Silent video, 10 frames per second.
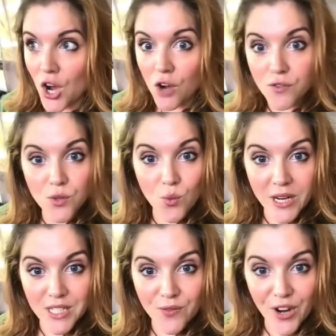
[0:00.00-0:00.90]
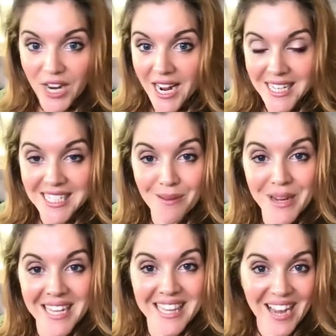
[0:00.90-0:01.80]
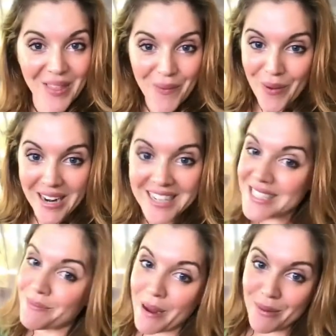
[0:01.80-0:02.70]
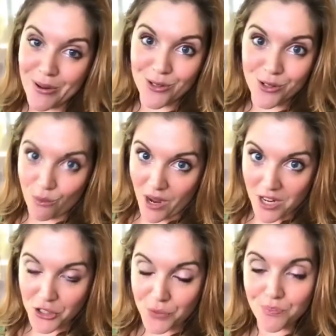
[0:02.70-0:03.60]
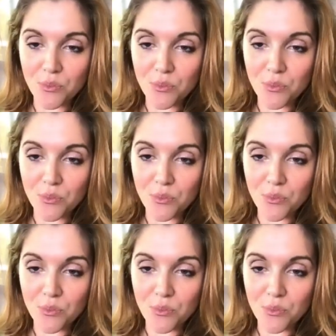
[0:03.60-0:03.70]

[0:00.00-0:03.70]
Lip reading: Often one is very academic and the other one is maybe not so much.